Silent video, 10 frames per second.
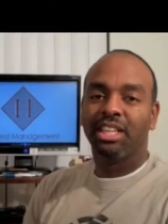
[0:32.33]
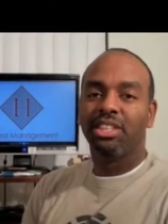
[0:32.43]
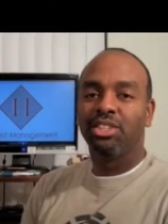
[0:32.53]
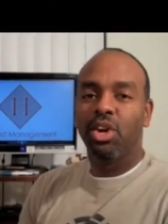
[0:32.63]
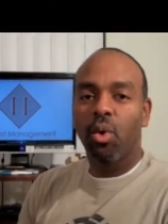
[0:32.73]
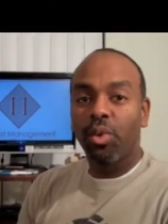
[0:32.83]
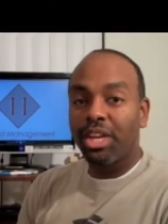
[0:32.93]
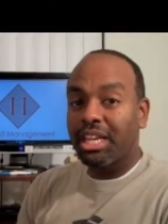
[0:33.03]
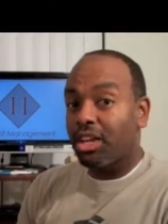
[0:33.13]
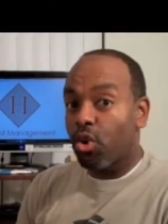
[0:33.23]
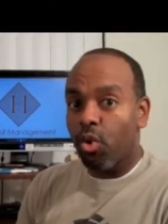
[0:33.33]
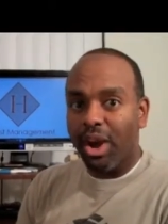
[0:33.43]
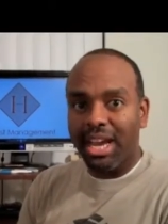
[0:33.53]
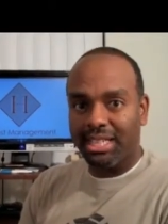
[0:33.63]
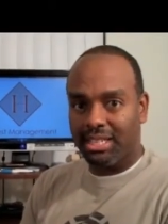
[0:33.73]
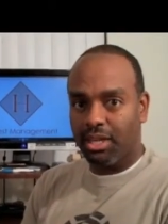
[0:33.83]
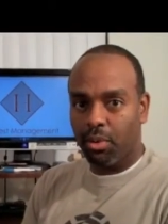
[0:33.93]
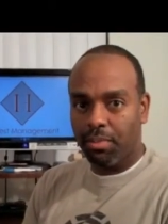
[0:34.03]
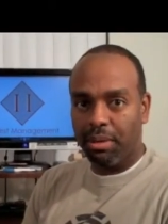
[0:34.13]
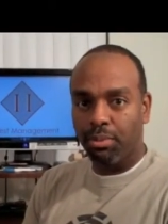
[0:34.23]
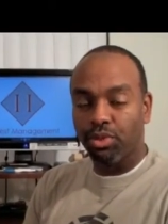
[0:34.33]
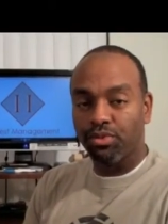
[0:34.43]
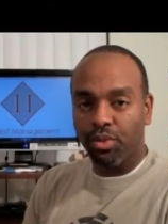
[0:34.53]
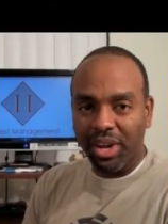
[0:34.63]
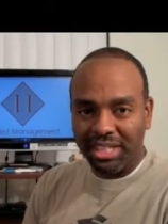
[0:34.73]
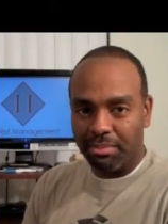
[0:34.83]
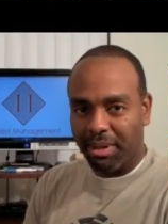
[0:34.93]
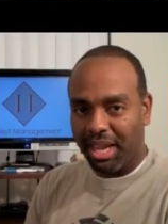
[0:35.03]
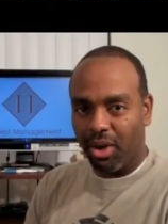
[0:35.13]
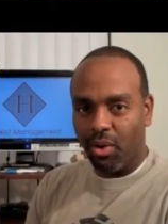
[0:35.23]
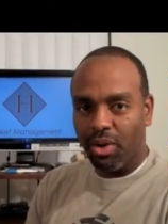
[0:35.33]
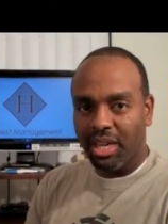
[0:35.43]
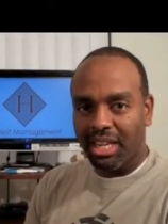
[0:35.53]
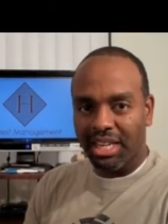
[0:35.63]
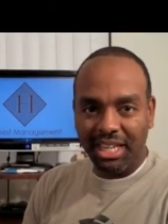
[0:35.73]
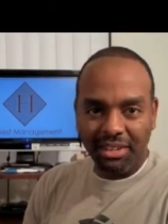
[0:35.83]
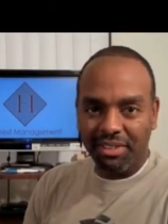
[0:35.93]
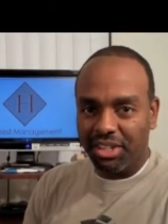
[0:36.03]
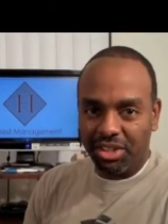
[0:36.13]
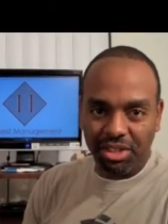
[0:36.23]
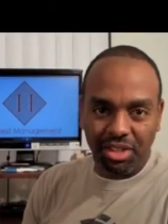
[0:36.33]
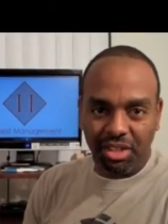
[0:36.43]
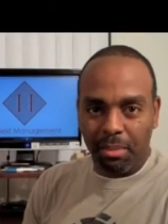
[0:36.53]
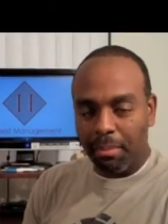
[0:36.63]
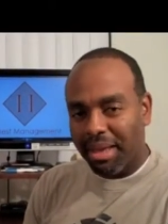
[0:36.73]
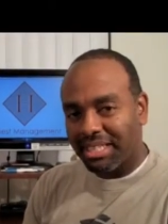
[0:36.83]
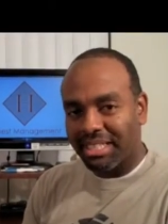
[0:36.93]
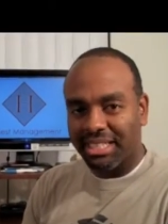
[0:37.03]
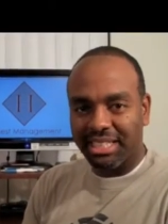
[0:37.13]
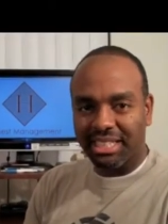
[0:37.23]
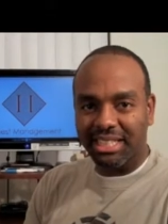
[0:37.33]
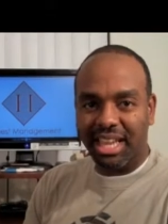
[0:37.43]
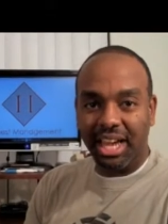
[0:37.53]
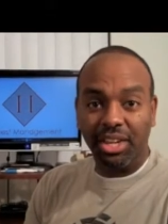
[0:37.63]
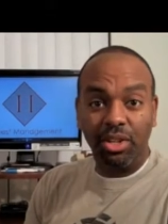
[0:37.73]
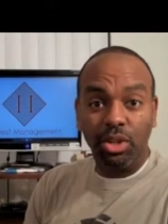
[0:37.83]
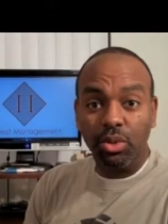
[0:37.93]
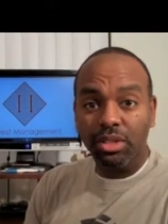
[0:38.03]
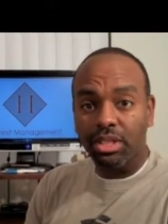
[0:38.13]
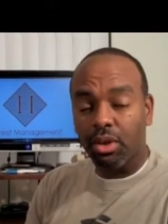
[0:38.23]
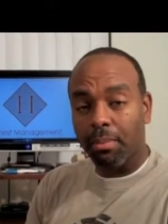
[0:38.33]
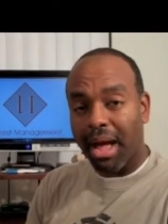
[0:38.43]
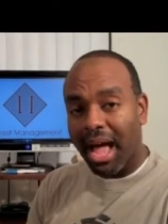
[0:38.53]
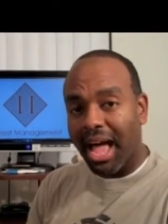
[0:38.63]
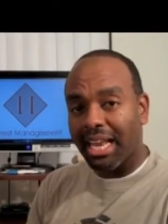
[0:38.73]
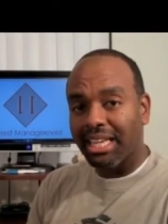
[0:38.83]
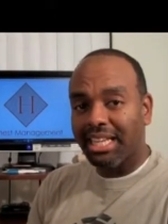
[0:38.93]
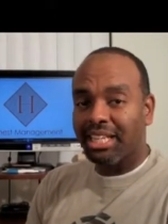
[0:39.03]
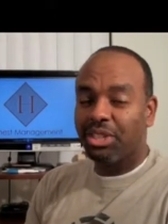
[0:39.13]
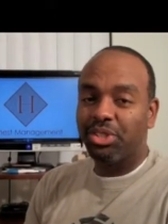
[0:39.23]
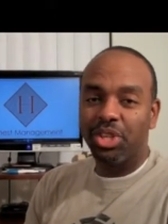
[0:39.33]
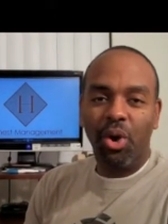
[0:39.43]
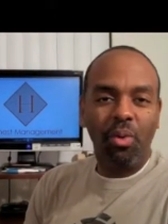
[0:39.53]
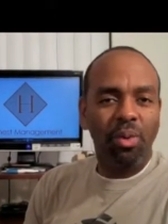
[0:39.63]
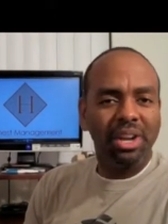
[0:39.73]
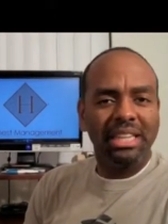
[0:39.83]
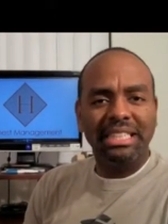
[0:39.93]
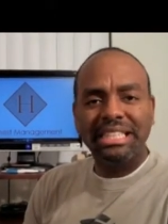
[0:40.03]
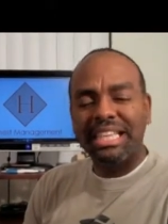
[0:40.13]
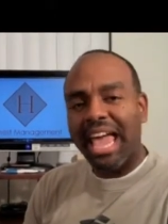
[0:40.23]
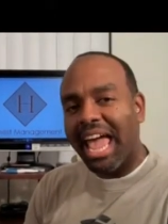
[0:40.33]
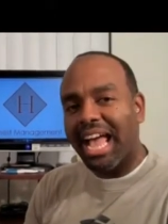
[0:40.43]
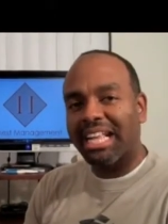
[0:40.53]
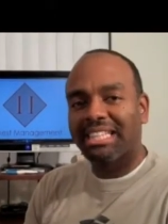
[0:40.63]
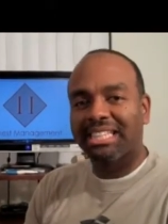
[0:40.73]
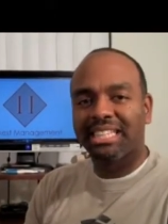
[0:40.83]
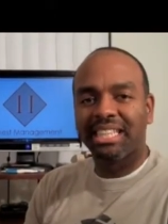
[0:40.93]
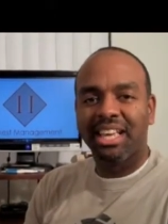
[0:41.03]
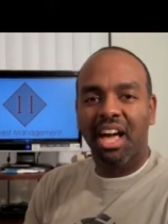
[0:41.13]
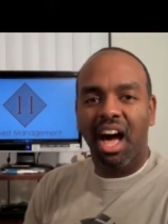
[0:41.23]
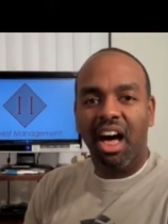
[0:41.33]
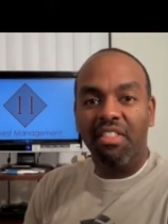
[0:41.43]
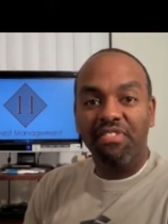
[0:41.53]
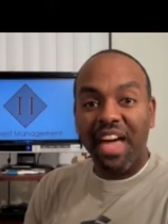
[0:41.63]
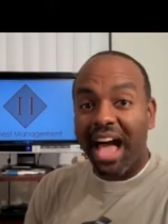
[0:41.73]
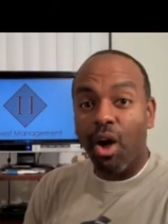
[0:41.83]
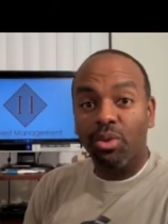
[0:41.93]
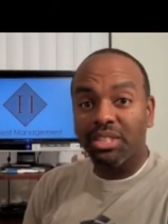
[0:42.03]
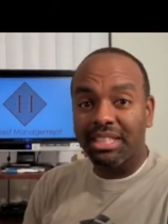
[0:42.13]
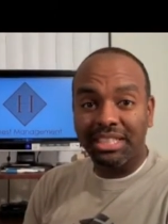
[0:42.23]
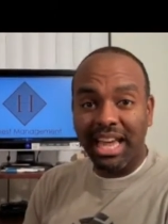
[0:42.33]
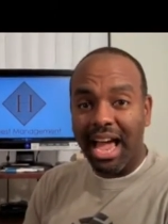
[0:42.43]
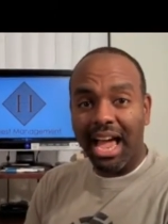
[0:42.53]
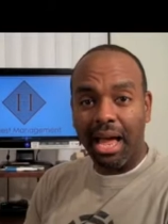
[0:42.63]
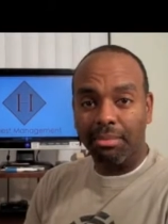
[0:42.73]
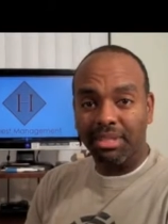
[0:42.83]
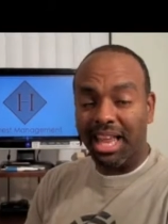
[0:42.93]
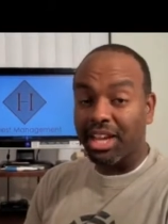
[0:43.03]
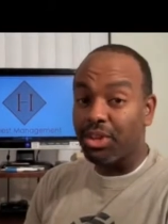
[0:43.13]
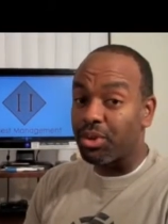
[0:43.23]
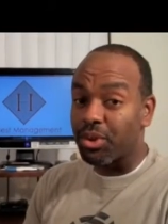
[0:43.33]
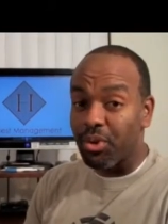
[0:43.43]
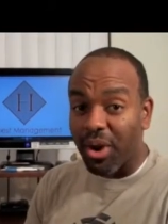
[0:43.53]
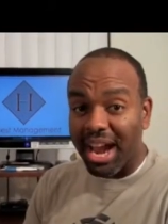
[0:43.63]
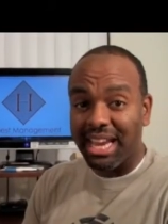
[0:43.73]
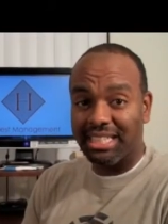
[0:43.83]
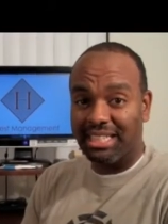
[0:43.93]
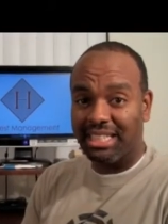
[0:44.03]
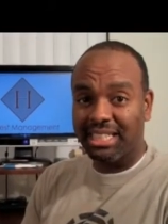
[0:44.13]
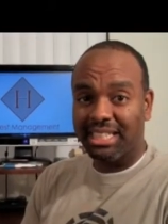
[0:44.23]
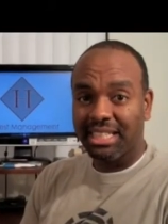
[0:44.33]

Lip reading: You don't want to get crazy on people's voicemail, leaving messages like you're losing your mind. You don't want to text 1,000 times like you're crazy.